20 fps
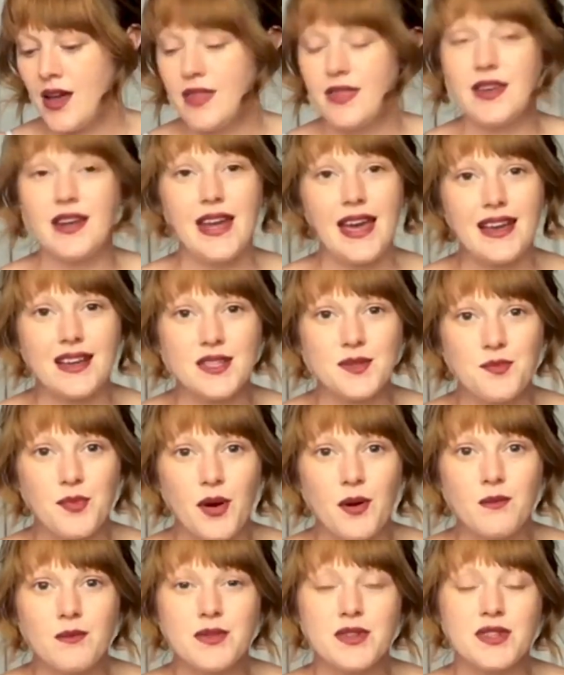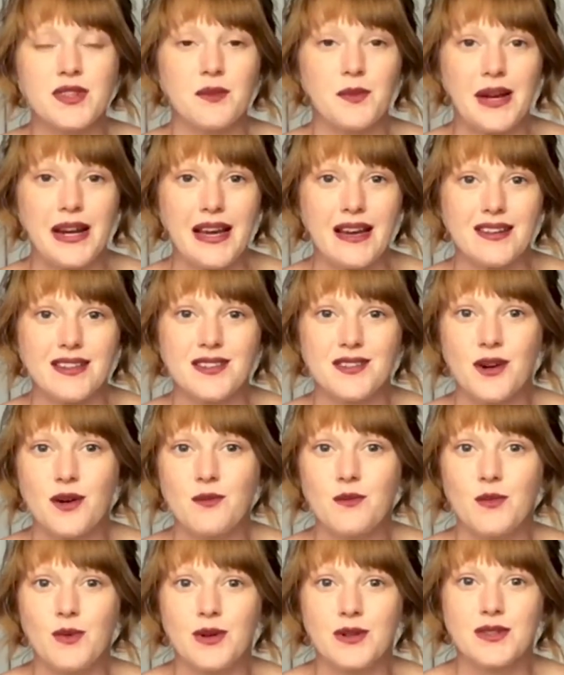The next prompt that we landed
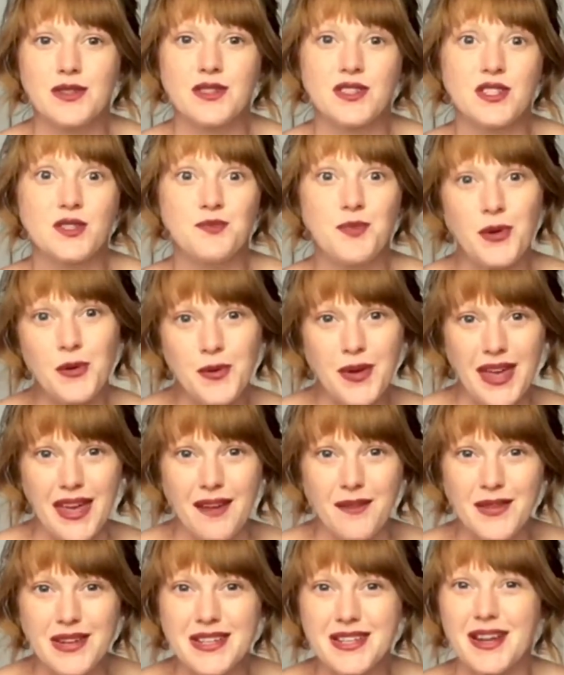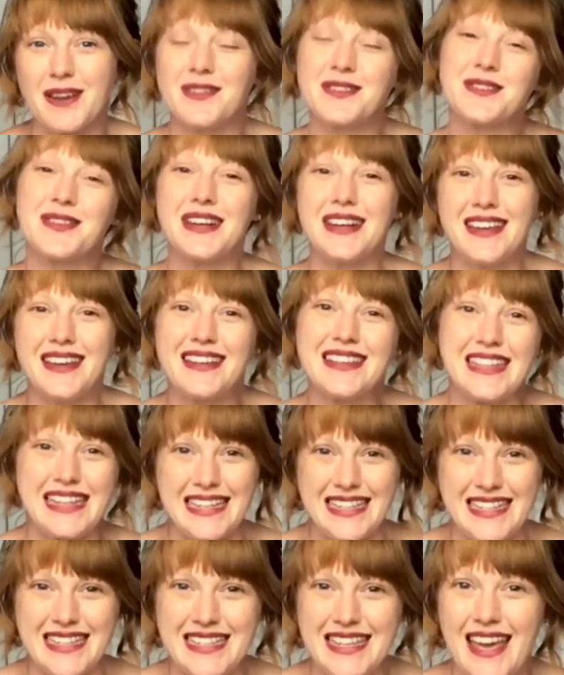on was spooky, which I was really
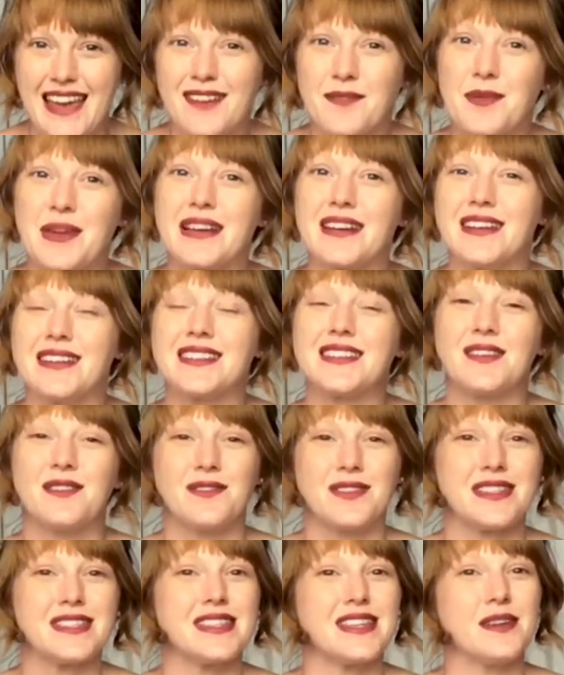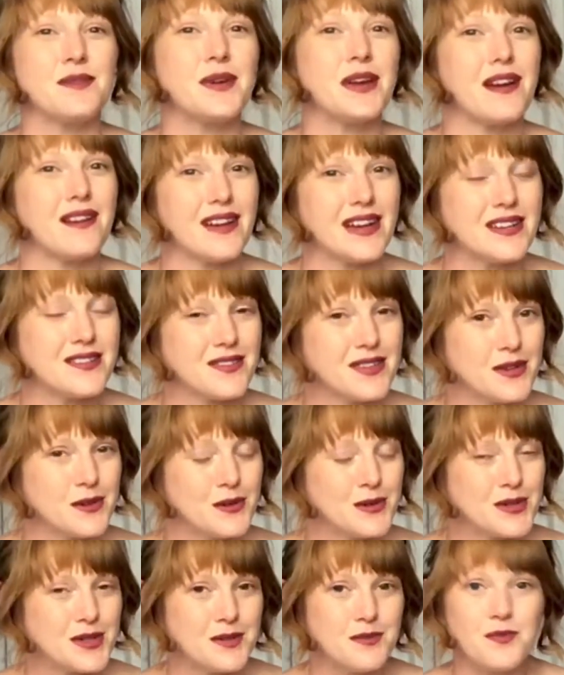excited to get because obviously we are entering
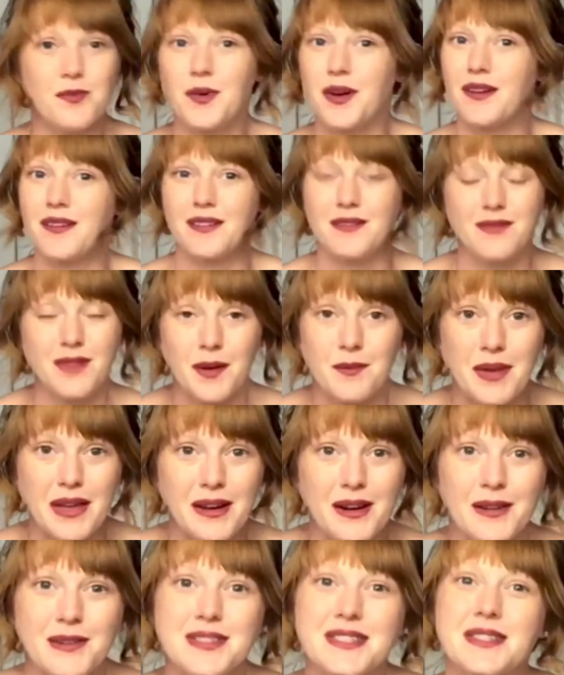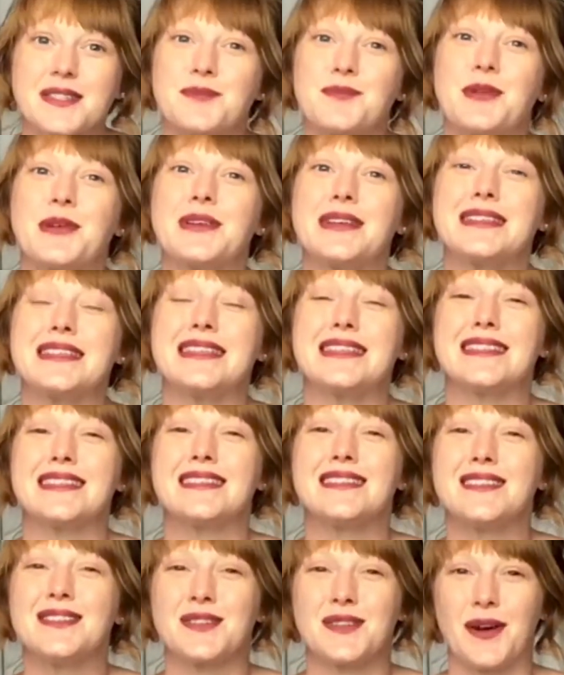autumn, we're coming close to spooky
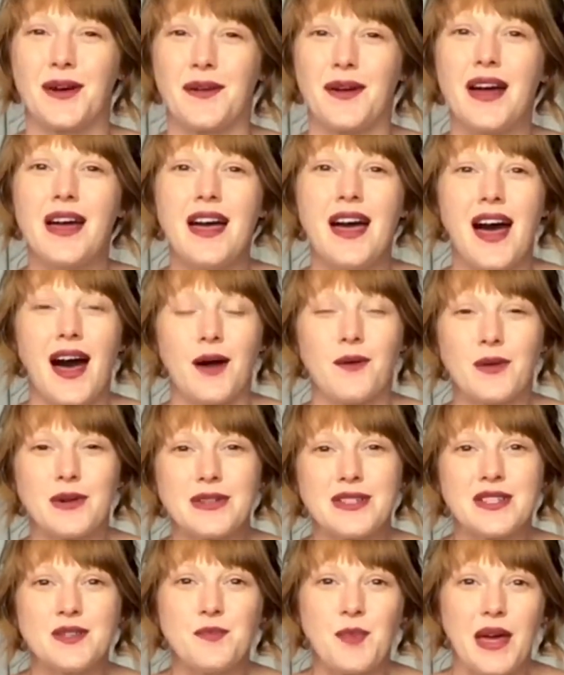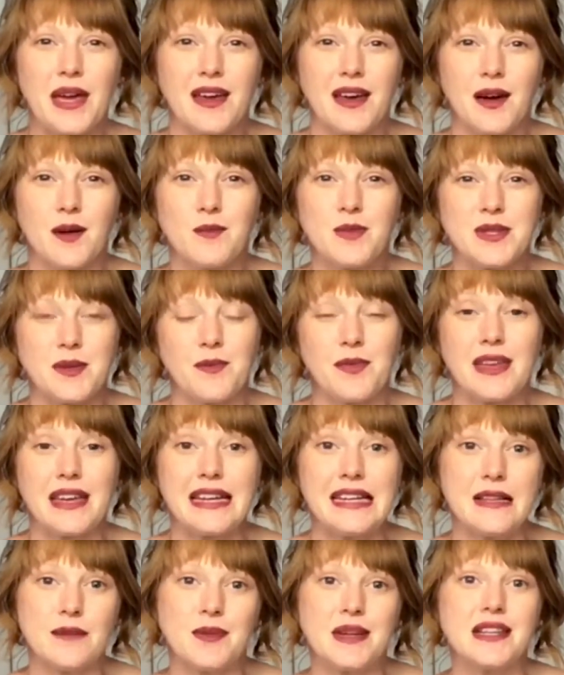season, so I wanted to pick up something a
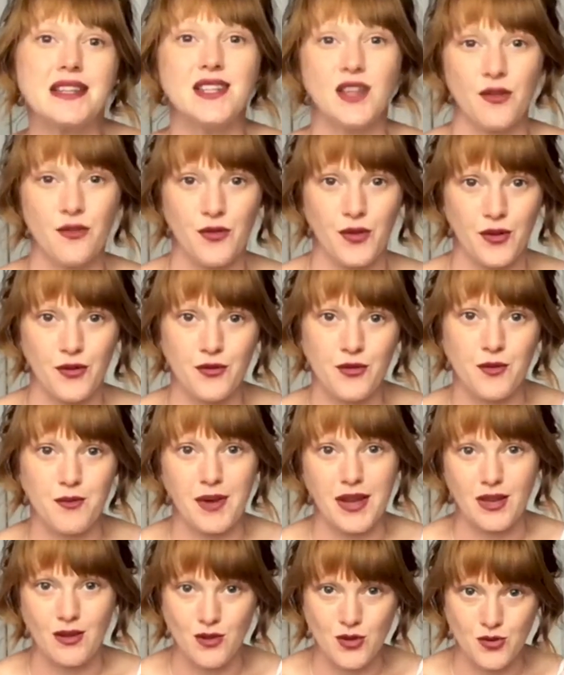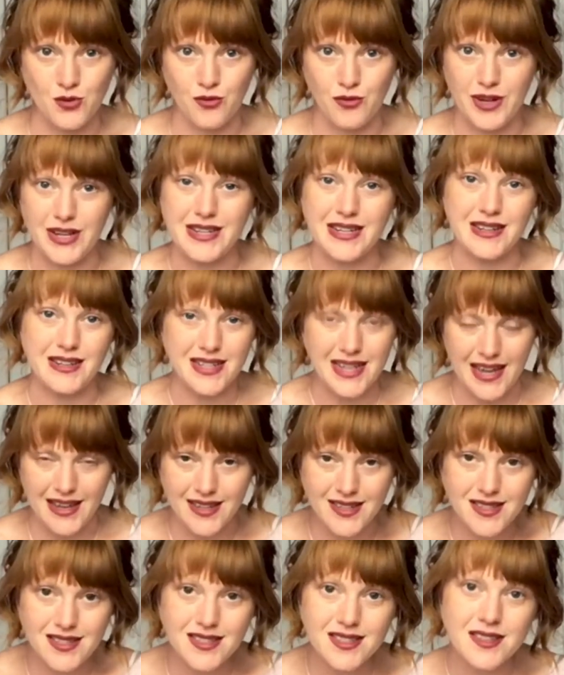little bit different from my usual reading
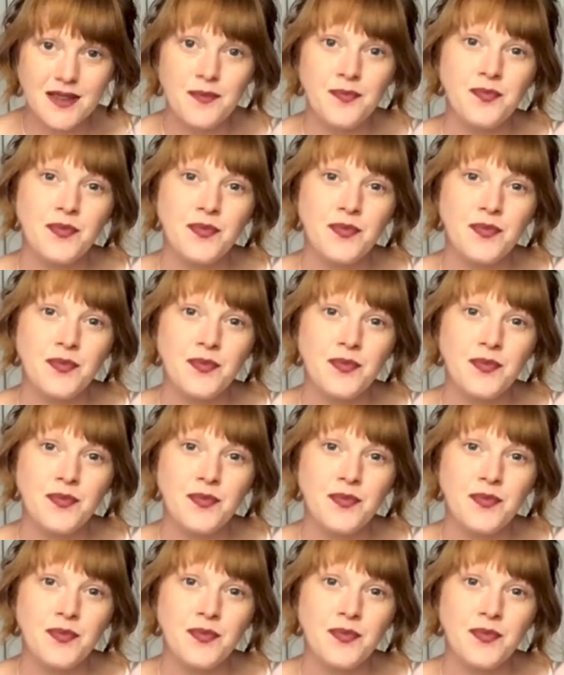tastes.